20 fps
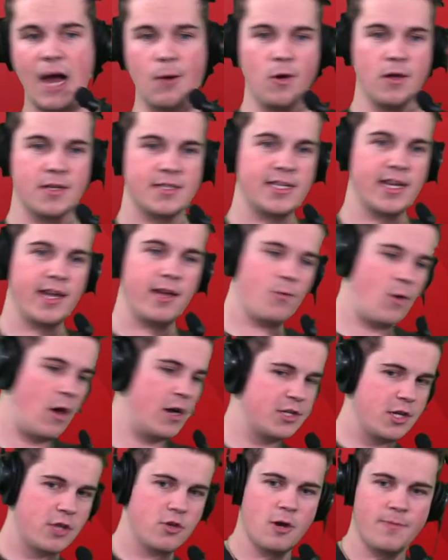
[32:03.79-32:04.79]
will say, why
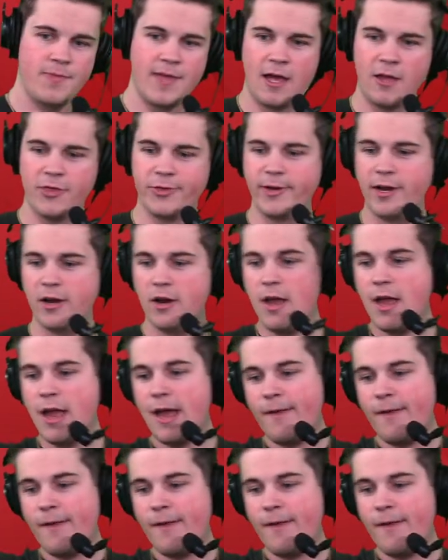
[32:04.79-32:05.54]
don't you throw up the L3 here?